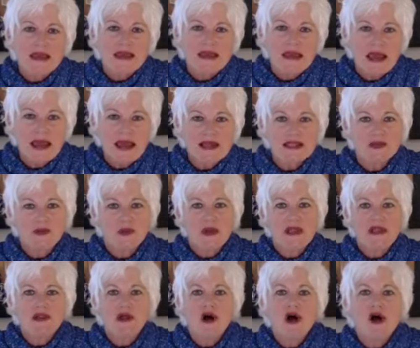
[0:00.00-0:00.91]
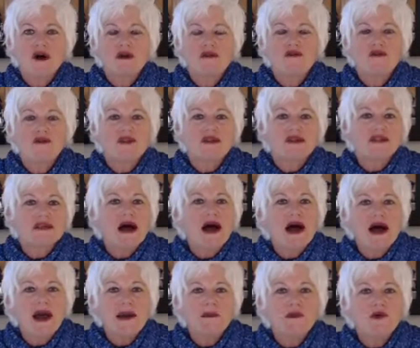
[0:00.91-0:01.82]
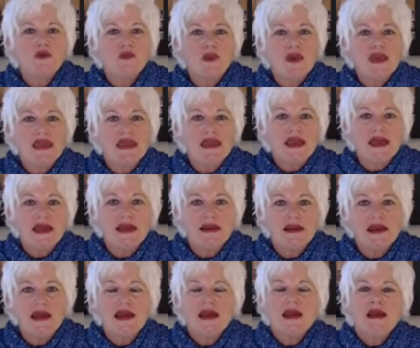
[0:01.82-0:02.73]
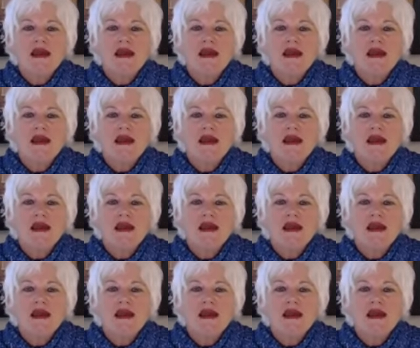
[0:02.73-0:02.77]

Yes, we long for the time when we can